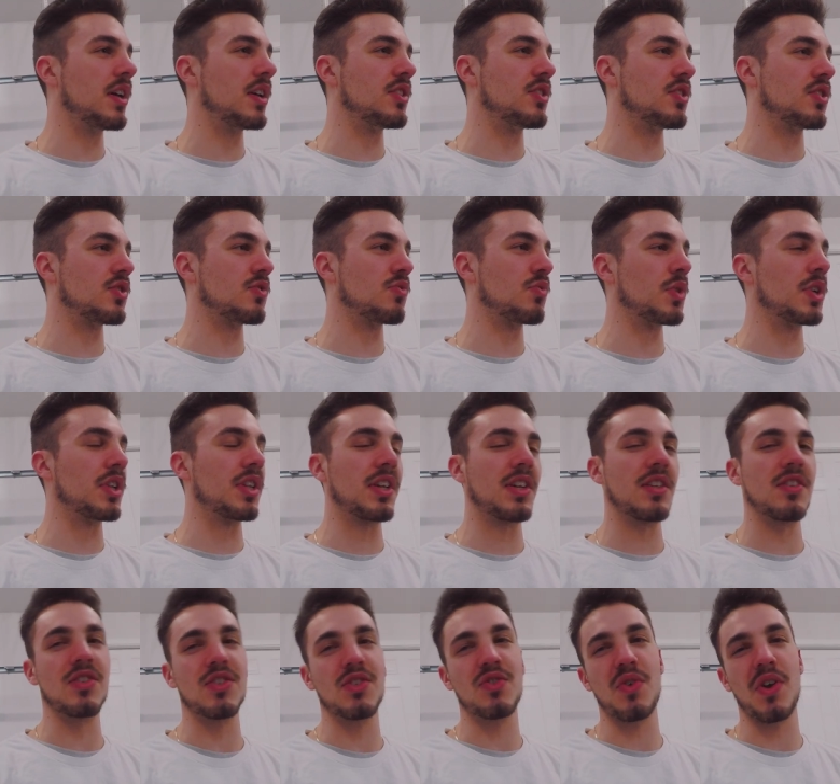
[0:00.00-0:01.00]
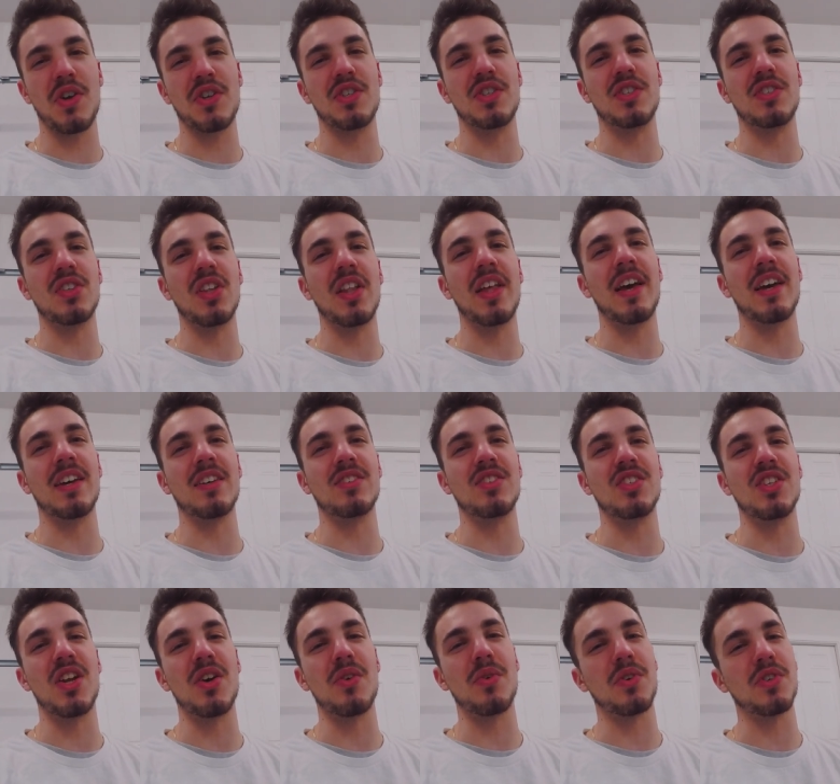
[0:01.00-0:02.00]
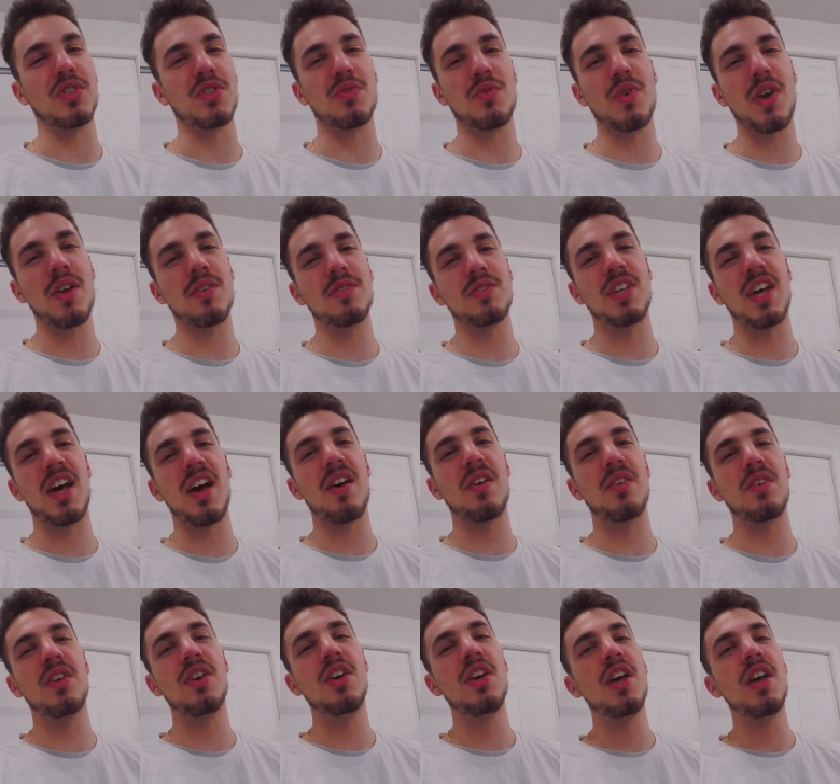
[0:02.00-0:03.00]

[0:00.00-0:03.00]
It just really can stretch its legs, you know, because around town,